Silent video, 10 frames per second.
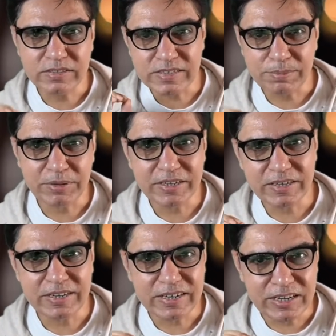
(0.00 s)
limited
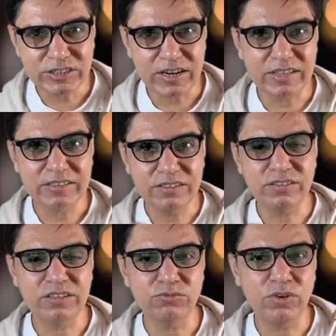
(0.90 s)
in nature. And this
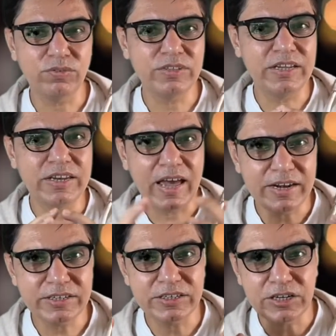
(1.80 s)
is one of the
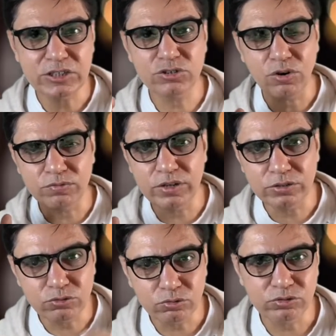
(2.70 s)
inherited nature of the
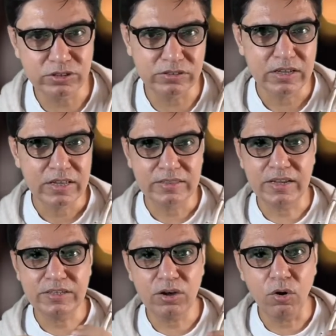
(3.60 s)
resources, that
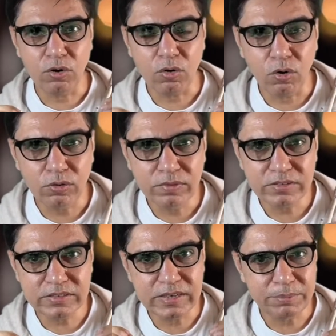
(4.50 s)
they are
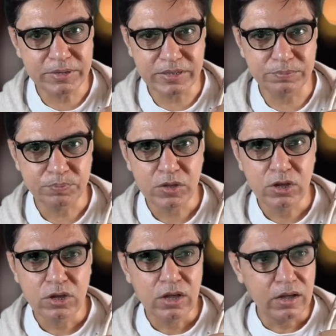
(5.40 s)
always limited.
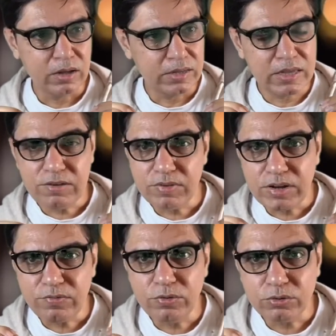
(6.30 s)
Even
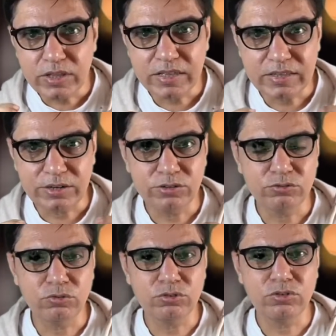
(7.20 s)
if you think that
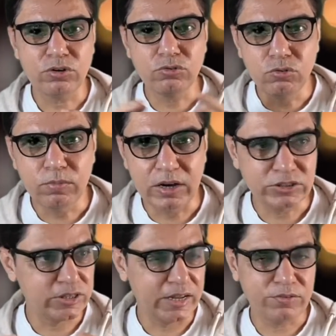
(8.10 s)
resources are too much,
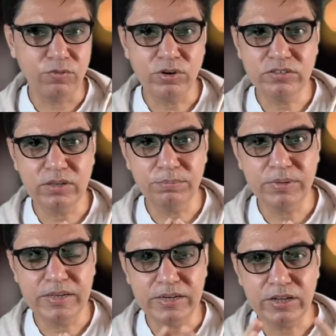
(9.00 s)
like for example,
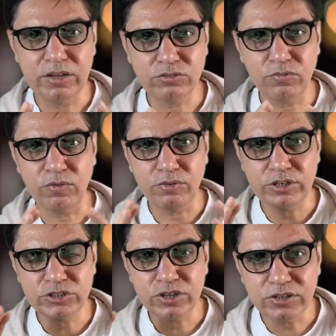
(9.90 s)
in case of a
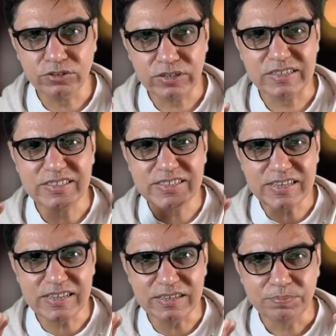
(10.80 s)
rich country,
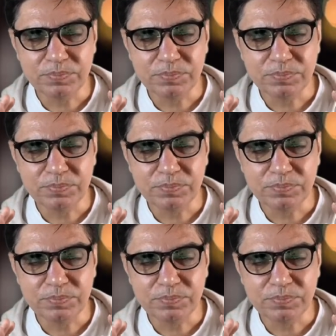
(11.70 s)
still